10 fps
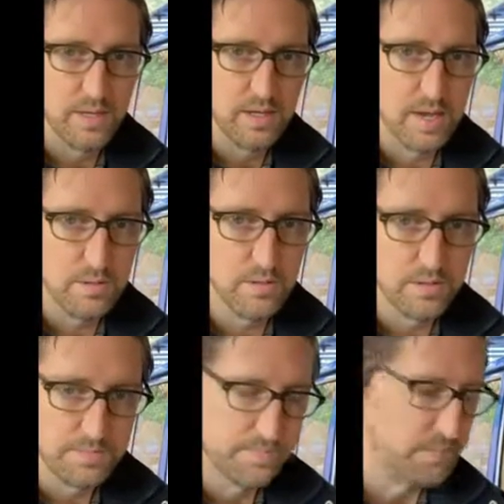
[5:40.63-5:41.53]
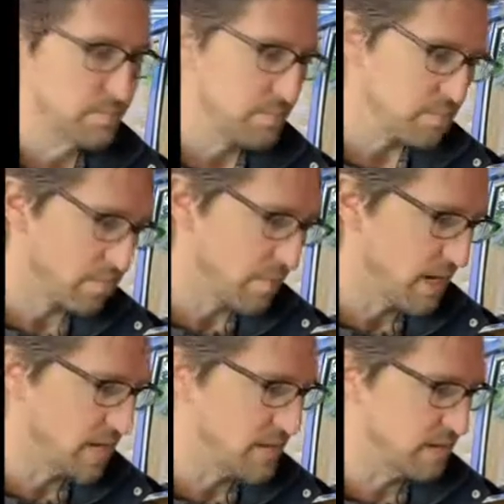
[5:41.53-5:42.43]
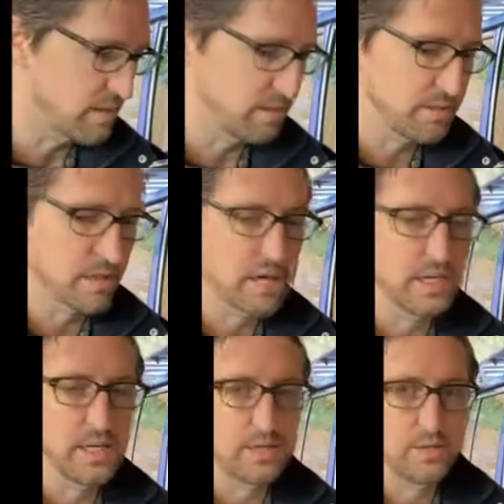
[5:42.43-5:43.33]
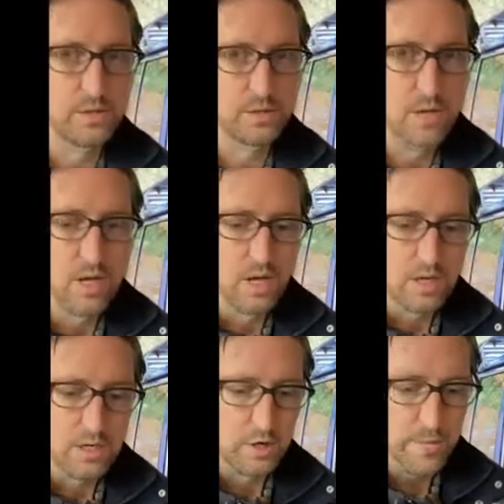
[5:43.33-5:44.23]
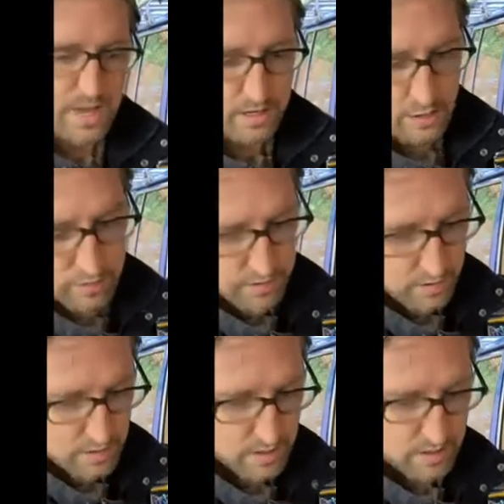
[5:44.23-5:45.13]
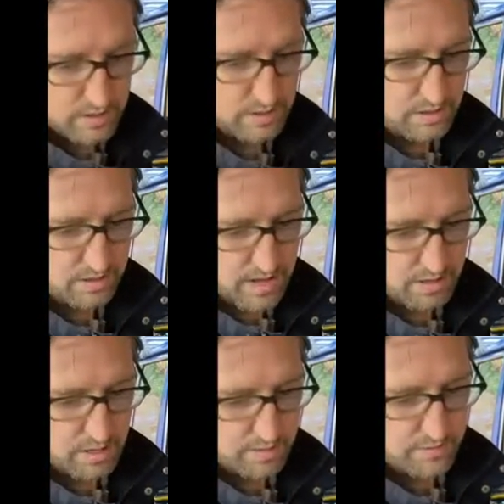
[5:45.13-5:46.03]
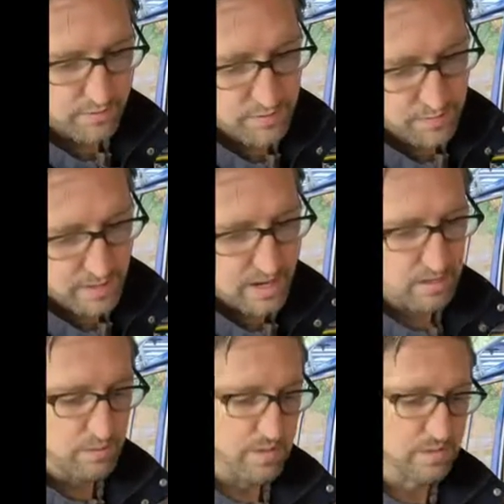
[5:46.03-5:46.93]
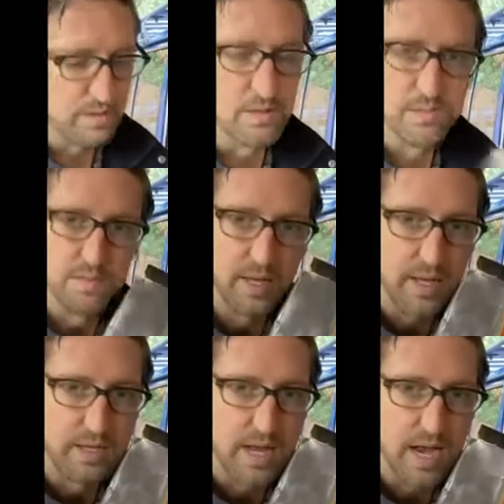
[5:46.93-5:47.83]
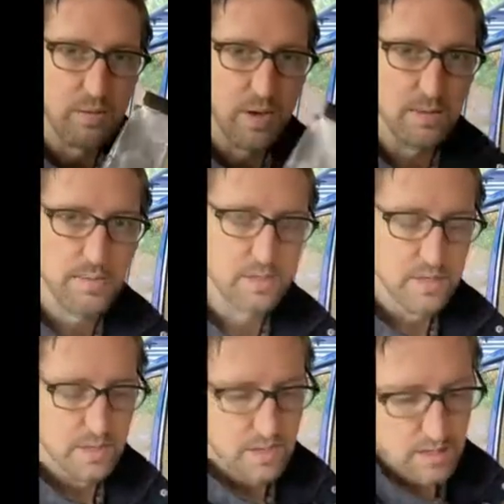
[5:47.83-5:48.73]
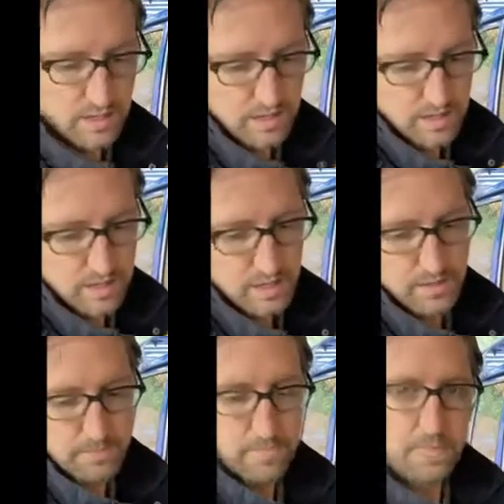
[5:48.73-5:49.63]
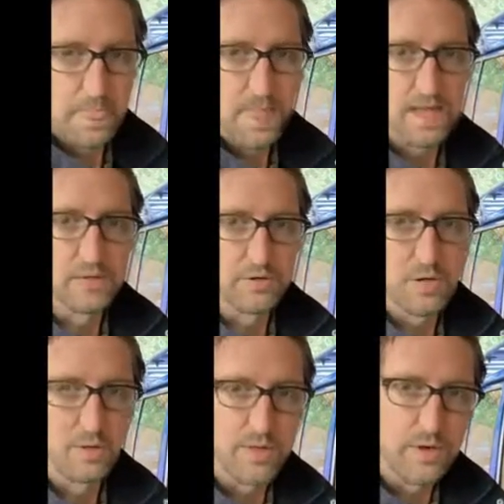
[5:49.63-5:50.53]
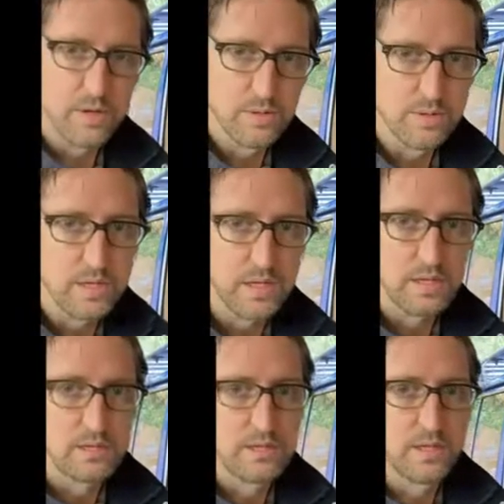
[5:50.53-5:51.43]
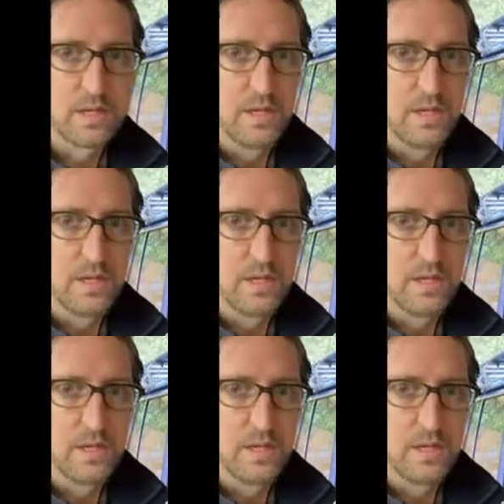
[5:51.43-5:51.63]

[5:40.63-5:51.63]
chemical. And then it's always a good idea to go back over your area before you paint with some like tack wipes. And the trick with those is,